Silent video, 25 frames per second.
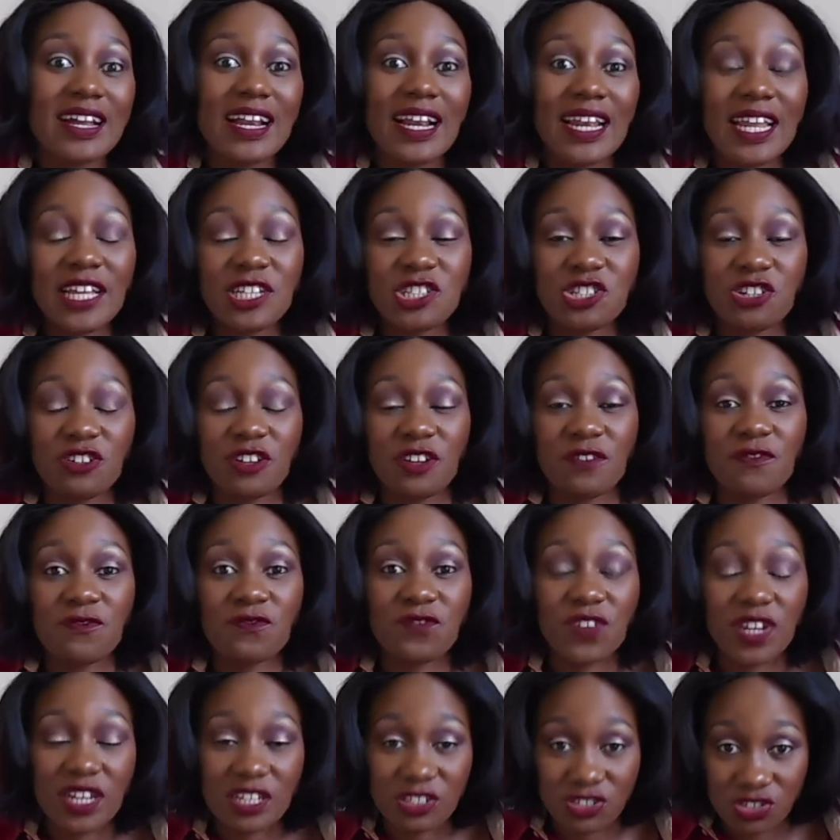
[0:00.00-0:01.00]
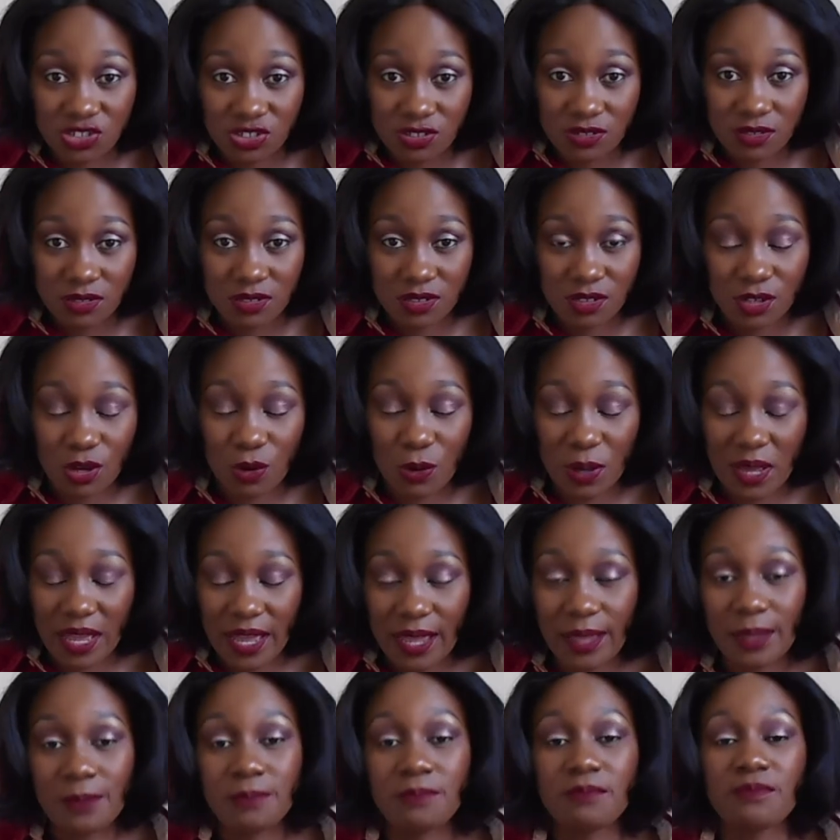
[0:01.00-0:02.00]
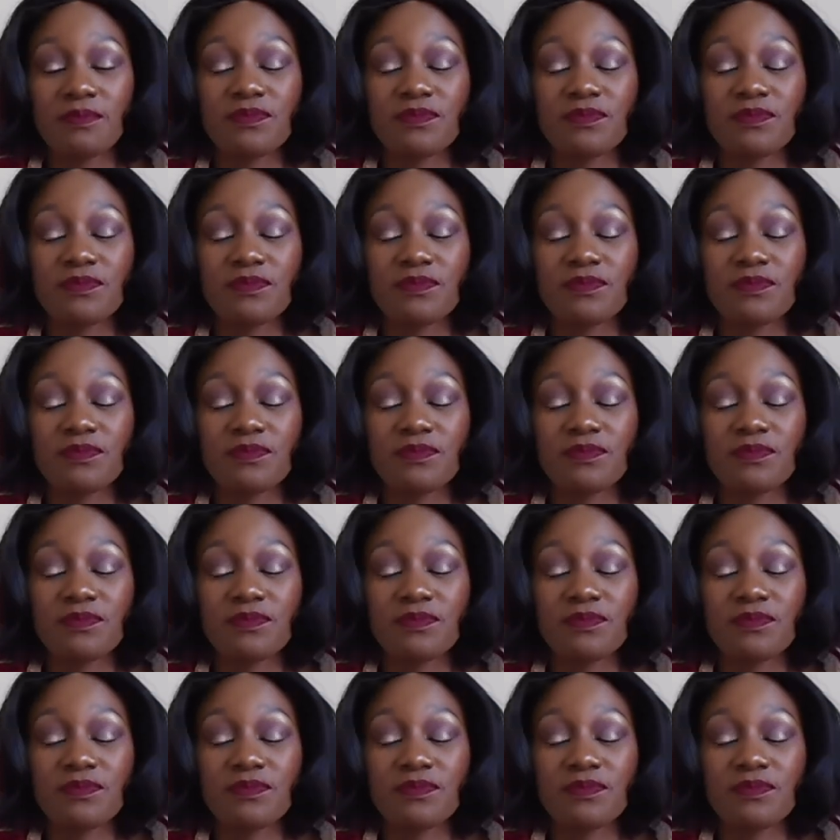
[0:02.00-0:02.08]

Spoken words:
glittery finish. Okay.